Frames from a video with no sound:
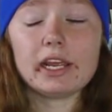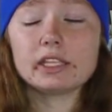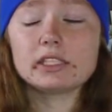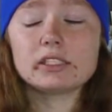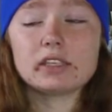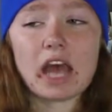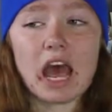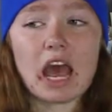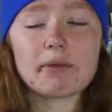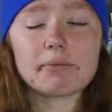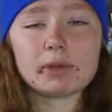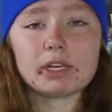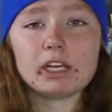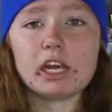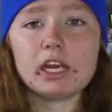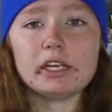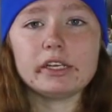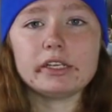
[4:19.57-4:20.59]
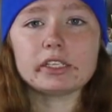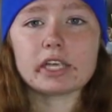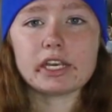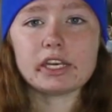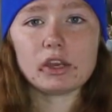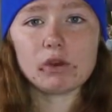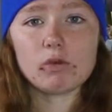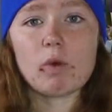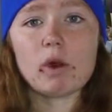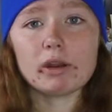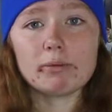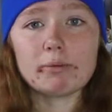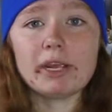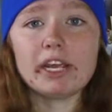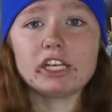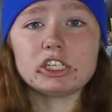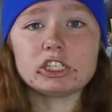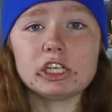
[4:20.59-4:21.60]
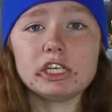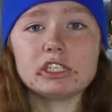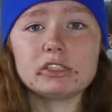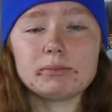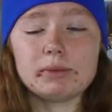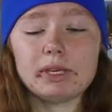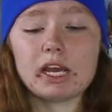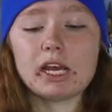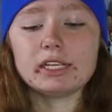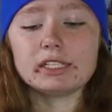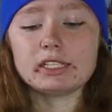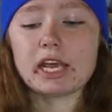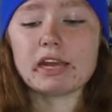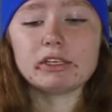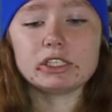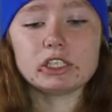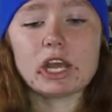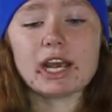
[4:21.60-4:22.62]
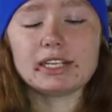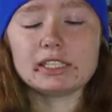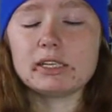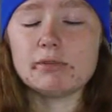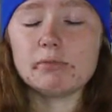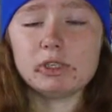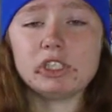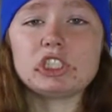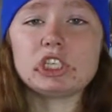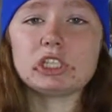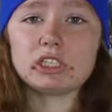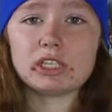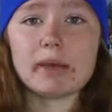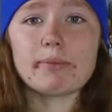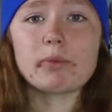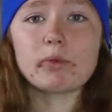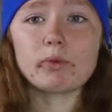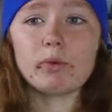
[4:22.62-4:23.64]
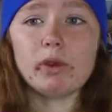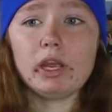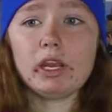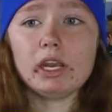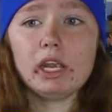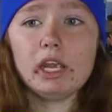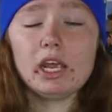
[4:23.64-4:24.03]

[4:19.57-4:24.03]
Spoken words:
It's not because I didn't want to pitch, it's because I simply just slept through it.